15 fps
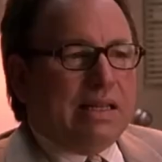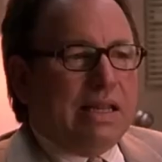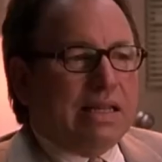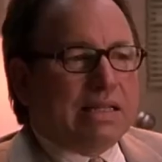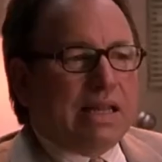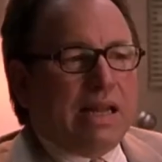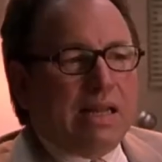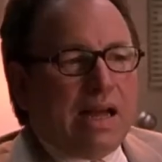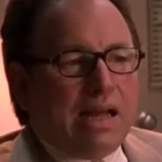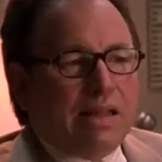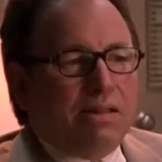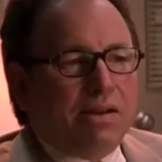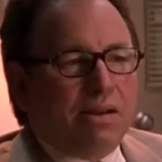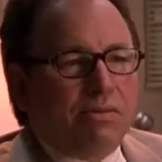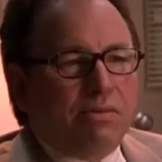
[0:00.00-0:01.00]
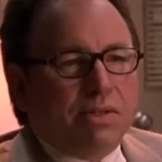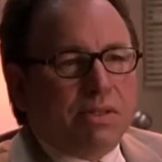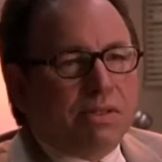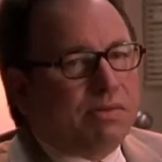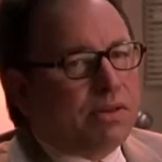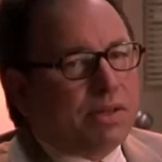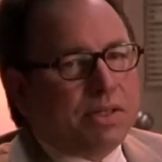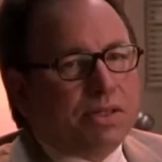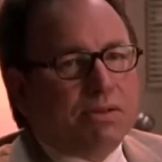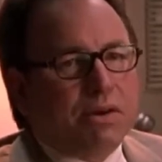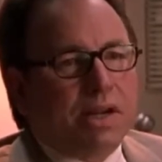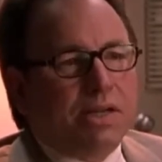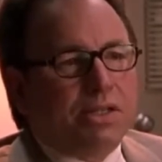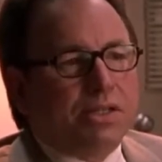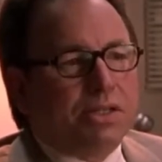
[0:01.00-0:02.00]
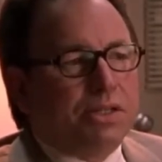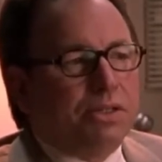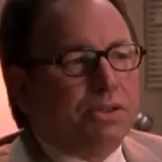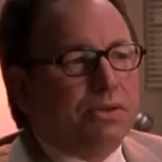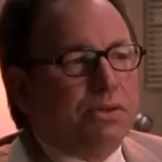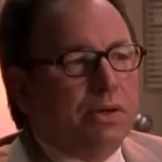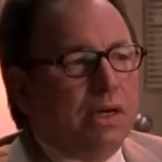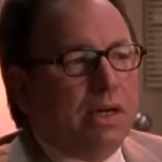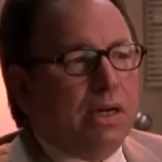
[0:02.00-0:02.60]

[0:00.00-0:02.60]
But he wasn't reckless. He never named names